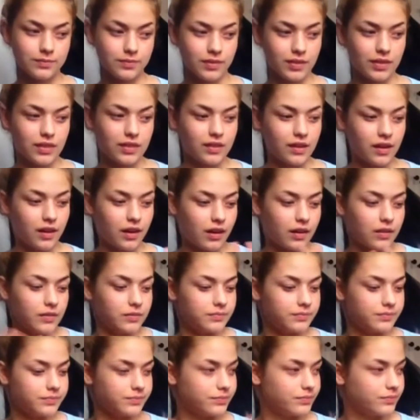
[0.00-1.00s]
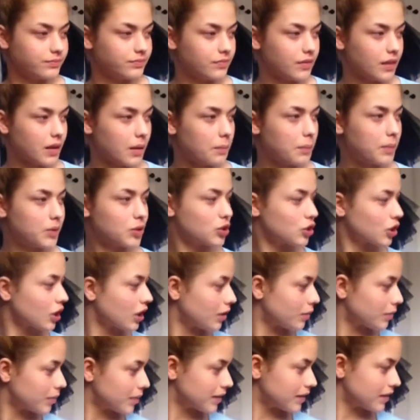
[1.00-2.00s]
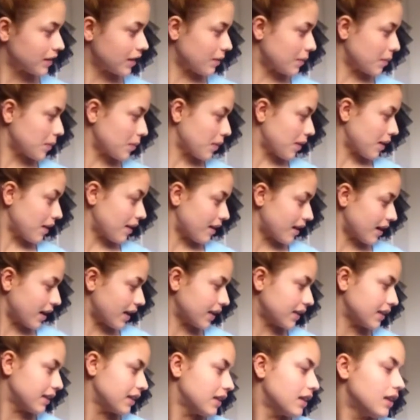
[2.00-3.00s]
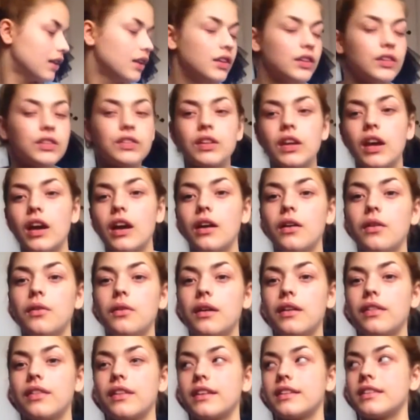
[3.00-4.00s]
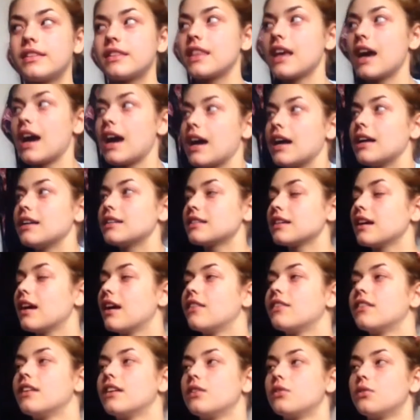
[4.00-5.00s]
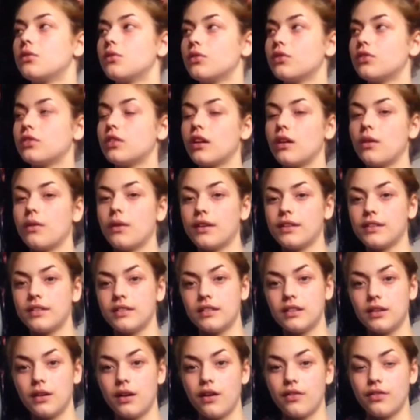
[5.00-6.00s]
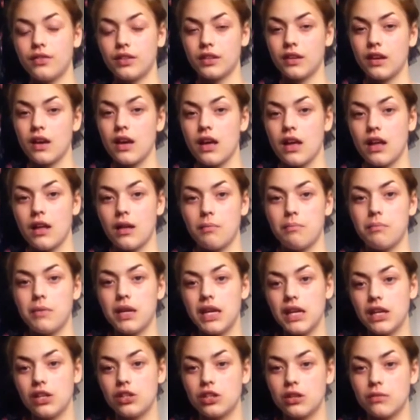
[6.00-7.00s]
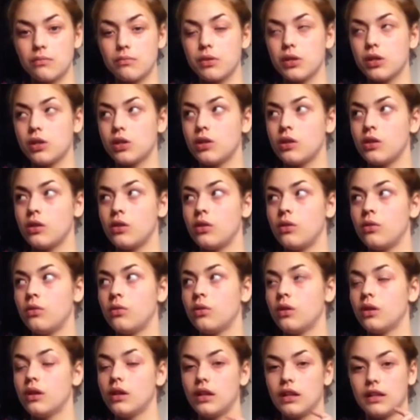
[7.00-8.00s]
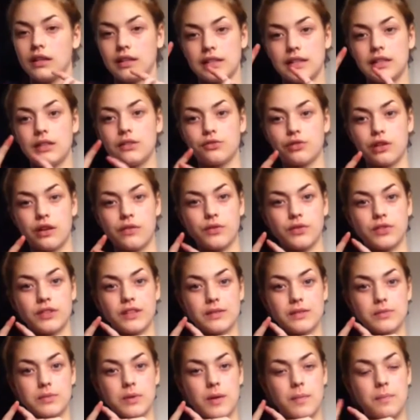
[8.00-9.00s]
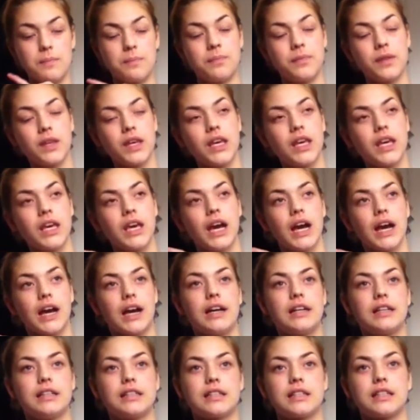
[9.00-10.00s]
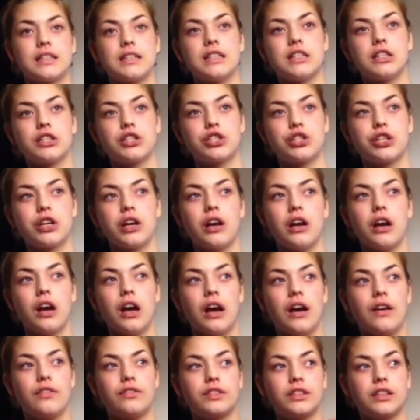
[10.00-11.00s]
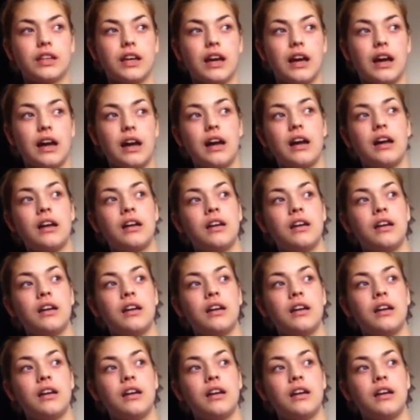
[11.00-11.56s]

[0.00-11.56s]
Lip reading: the pyjamas that I'll be wearing. So there's that, and then also I still have to get a mini shampoo, like a little travel size one, and conditioner. I have to get